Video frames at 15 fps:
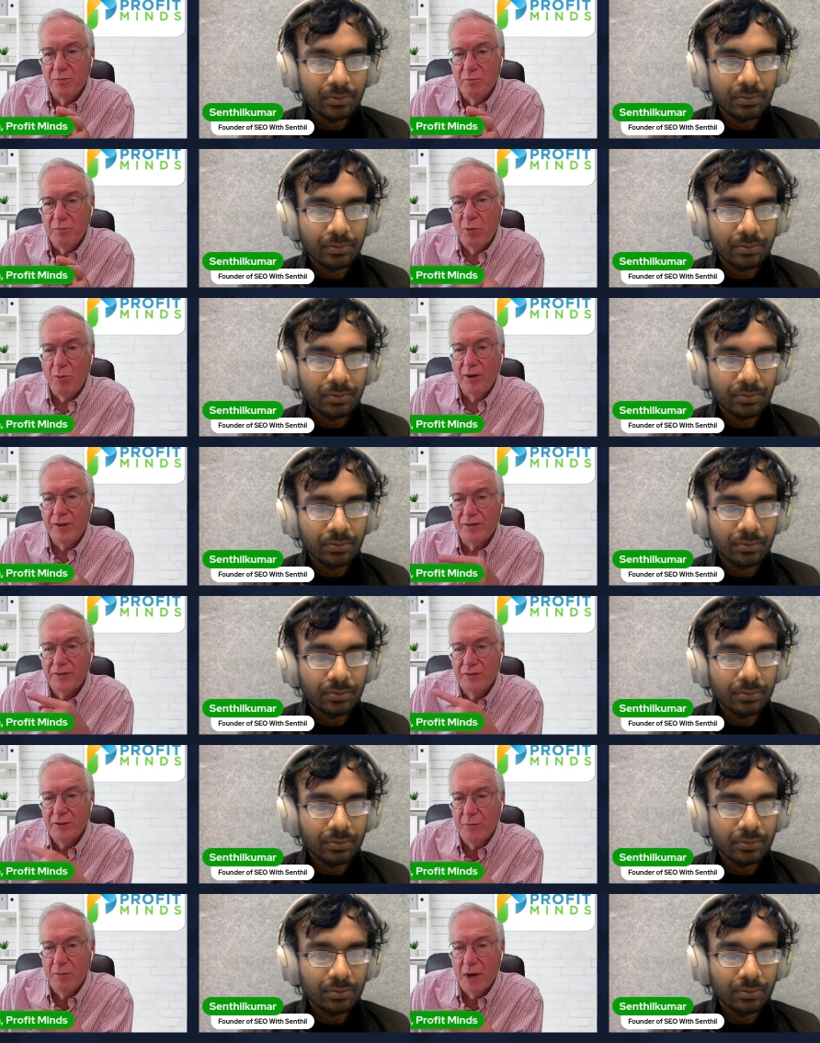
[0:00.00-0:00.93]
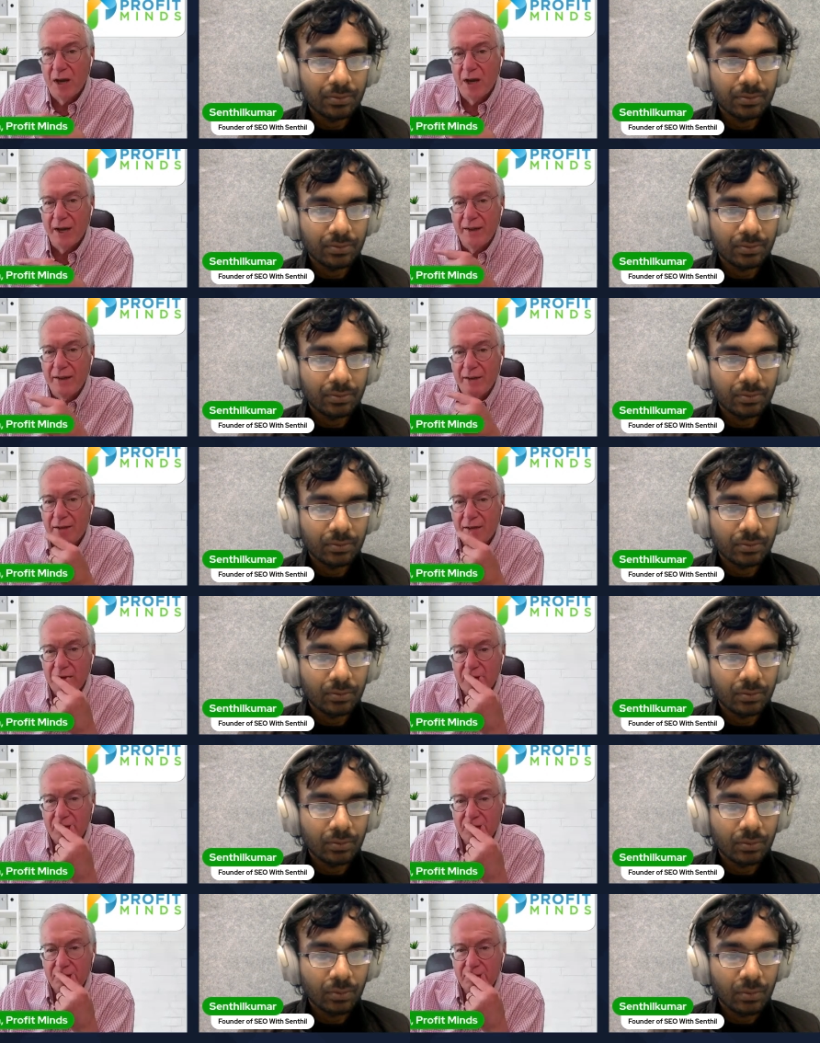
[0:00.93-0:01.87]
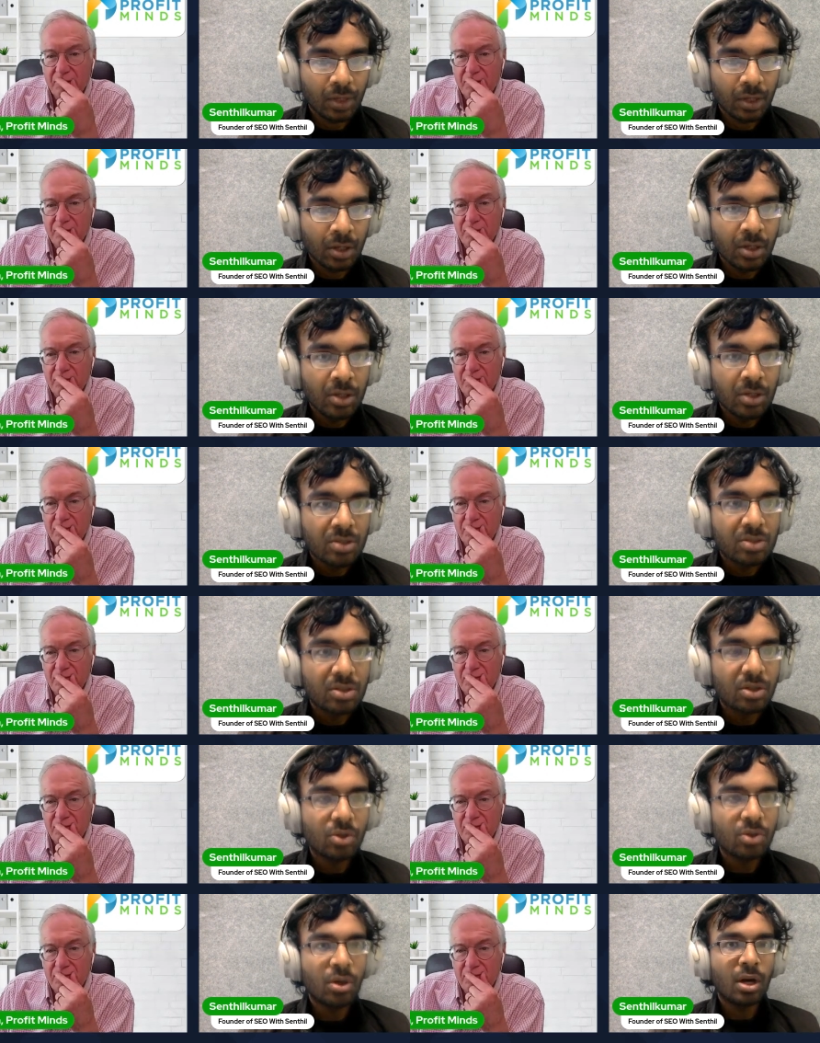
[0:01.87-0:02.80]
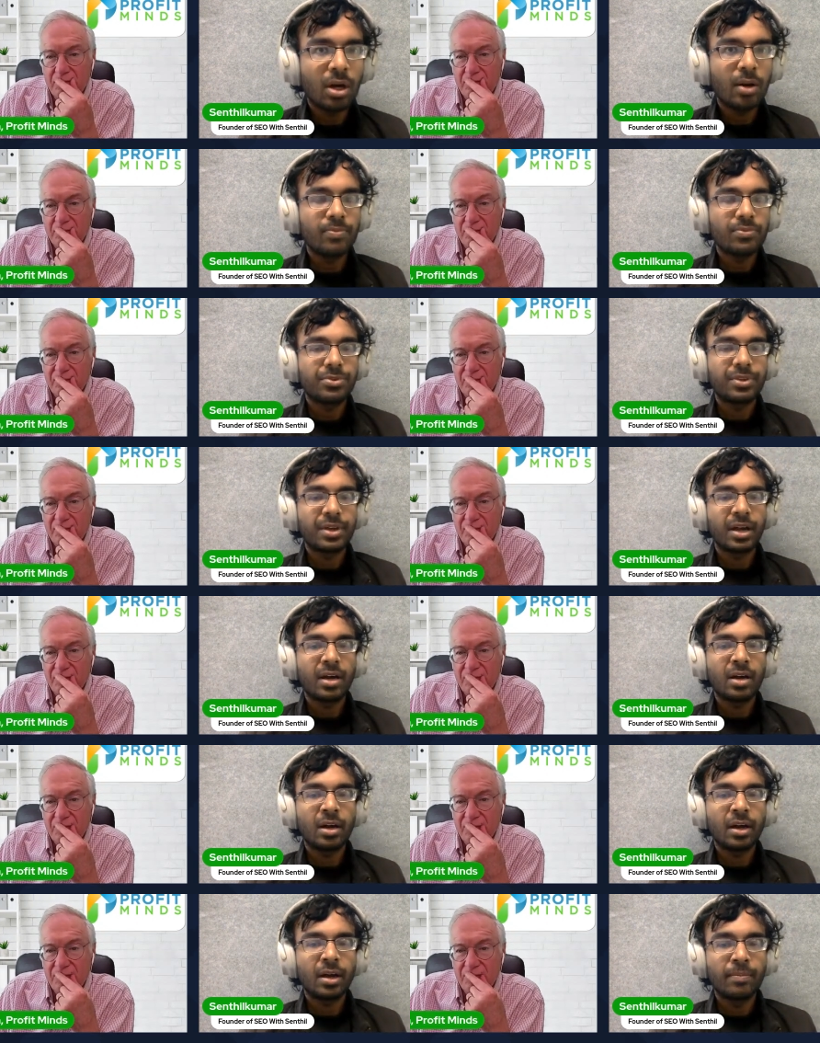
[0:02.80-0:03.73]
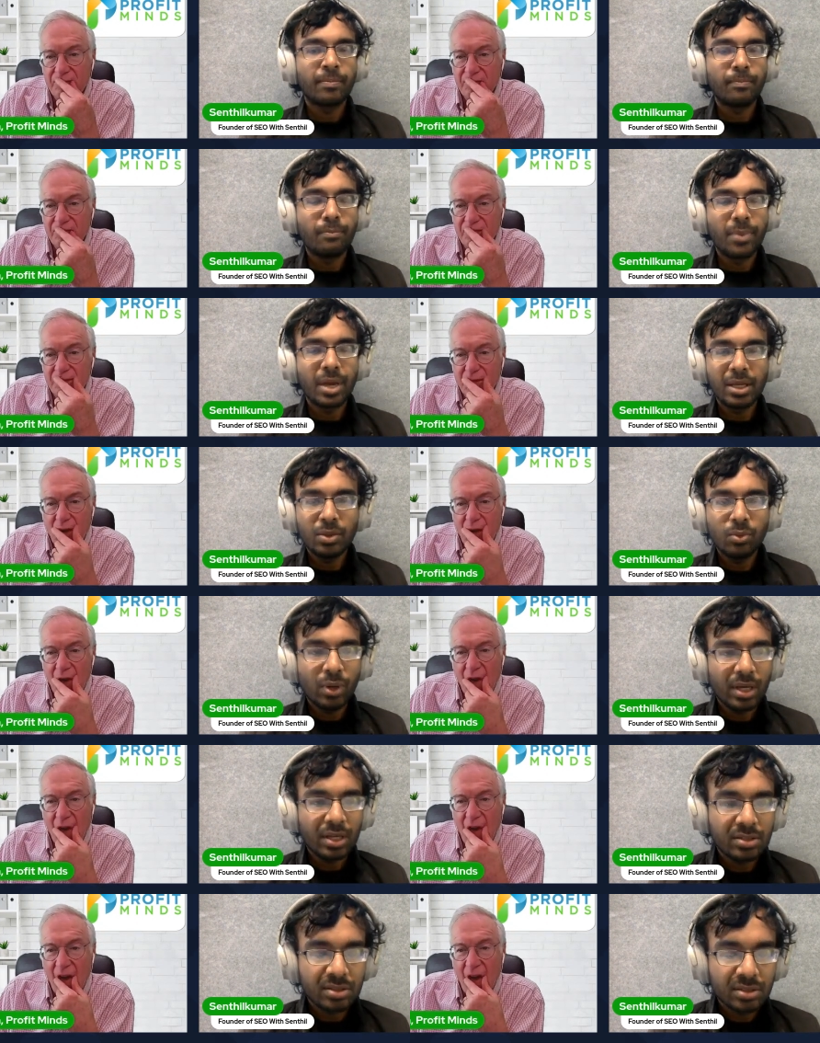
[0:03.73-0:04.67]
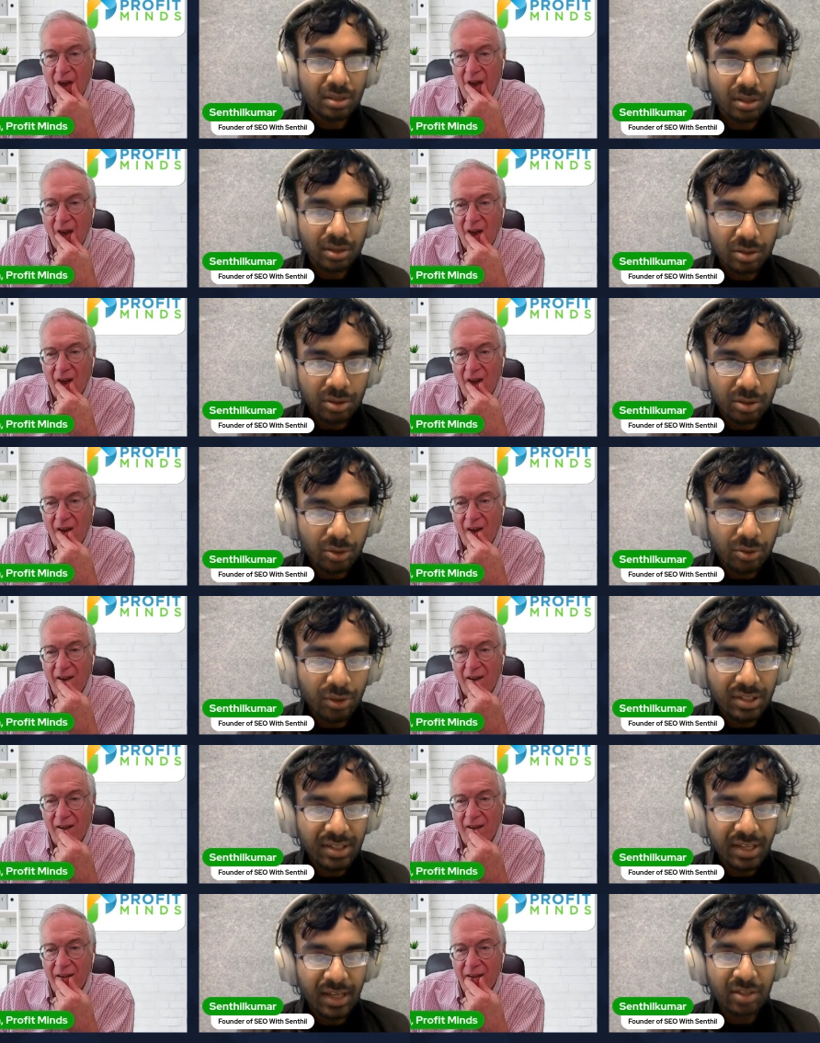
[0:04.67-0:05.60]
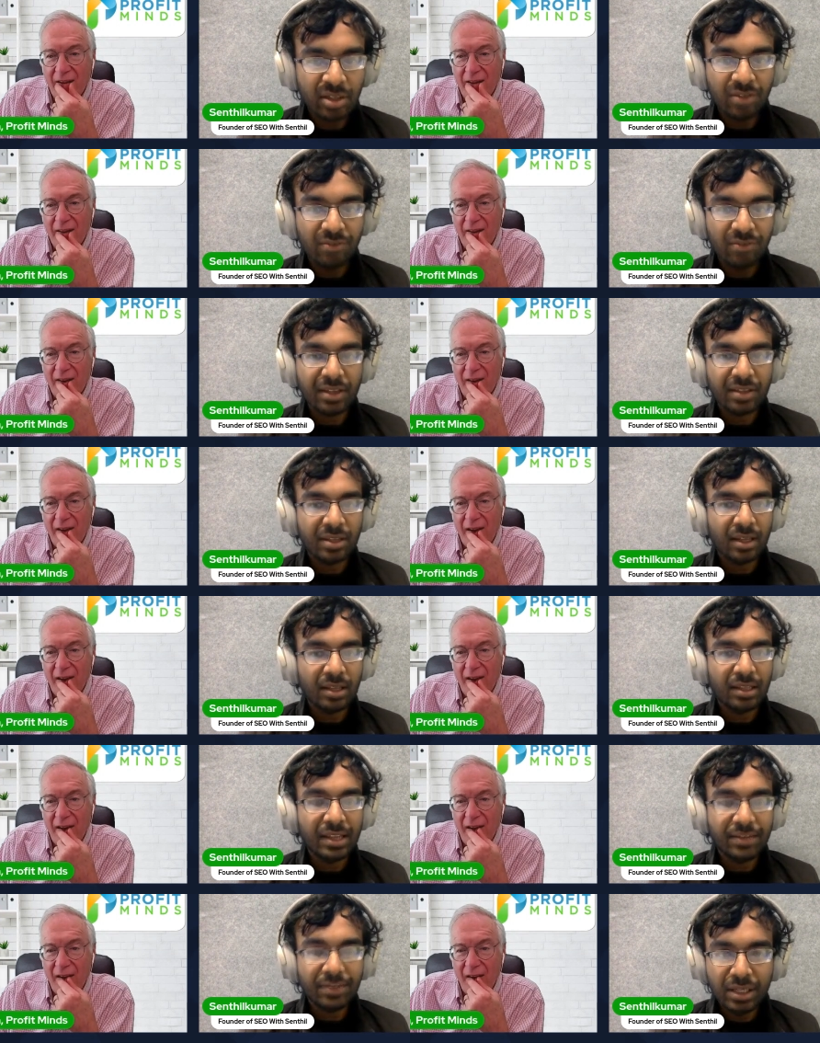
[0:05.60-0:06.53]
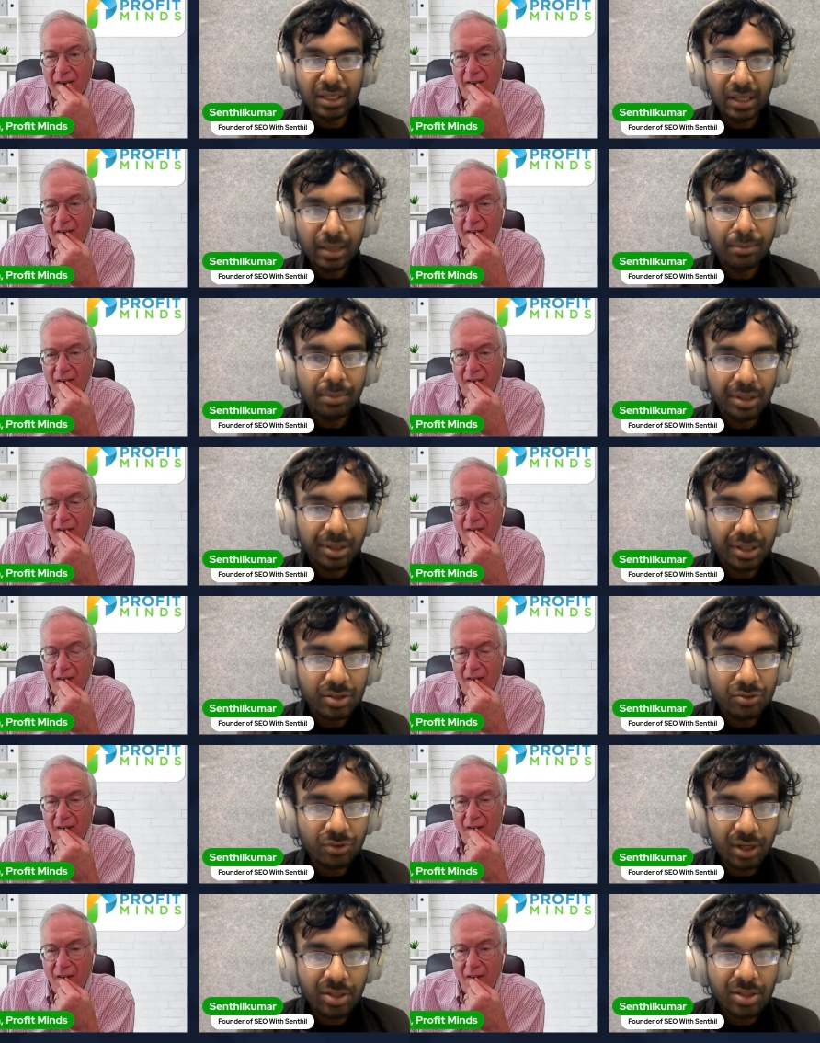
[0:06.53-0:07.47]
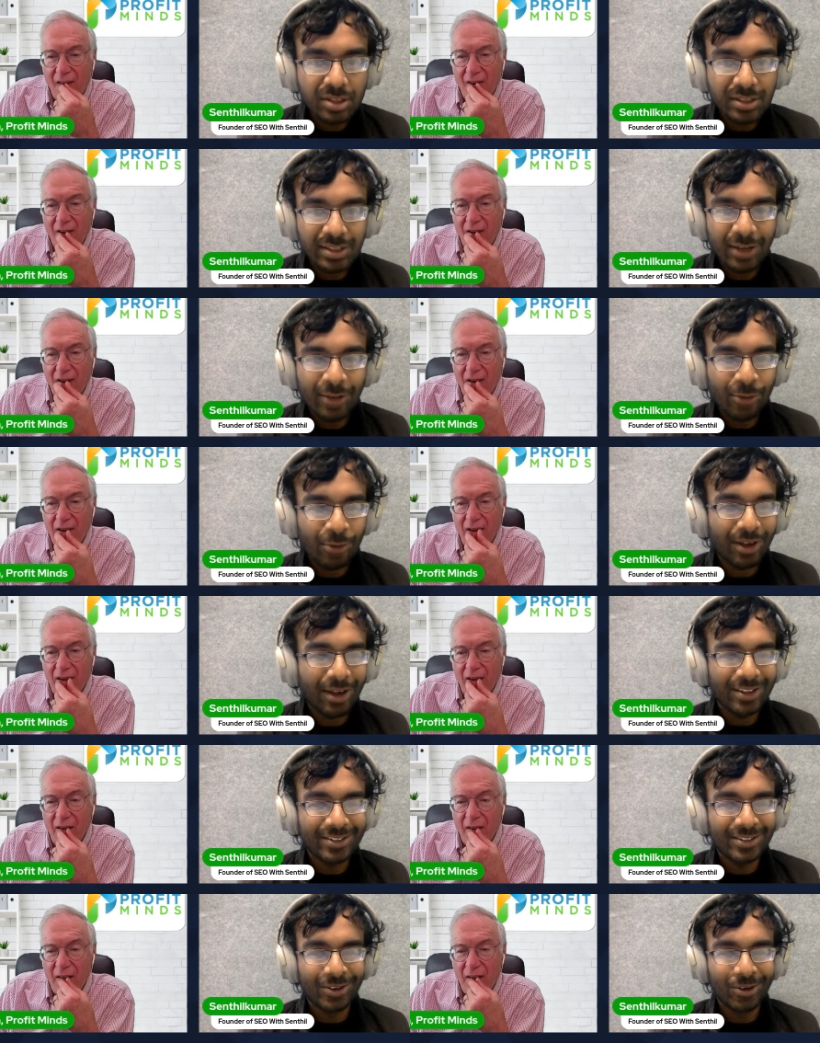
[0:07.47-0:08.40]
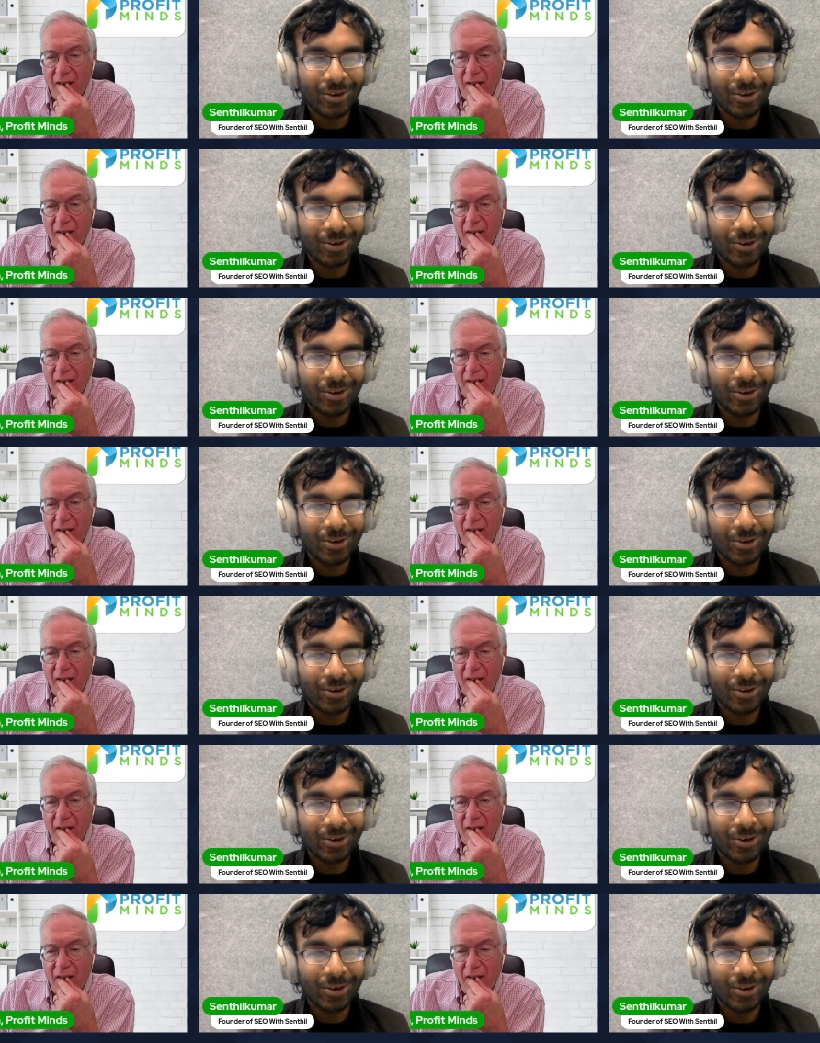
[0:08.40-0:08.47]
Speaker 1: point to mine?
Speaker 2: So there are many ways to do this. In fact, there are 11 link building strategies out there.